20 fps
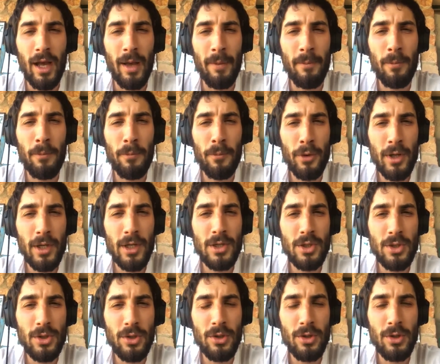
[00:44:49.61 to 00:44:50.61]
I'm pretty
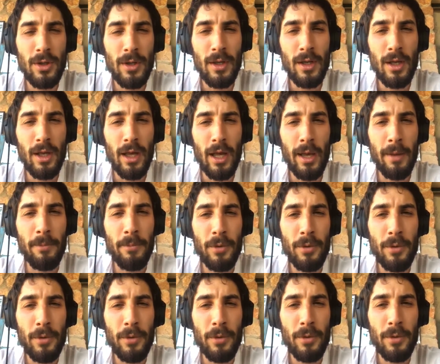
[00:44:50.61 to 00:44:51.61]
sure I'm
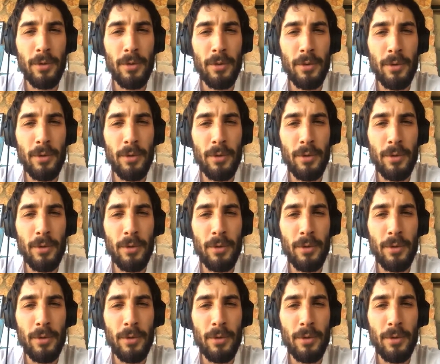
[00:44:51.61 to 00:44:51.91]
pretty sure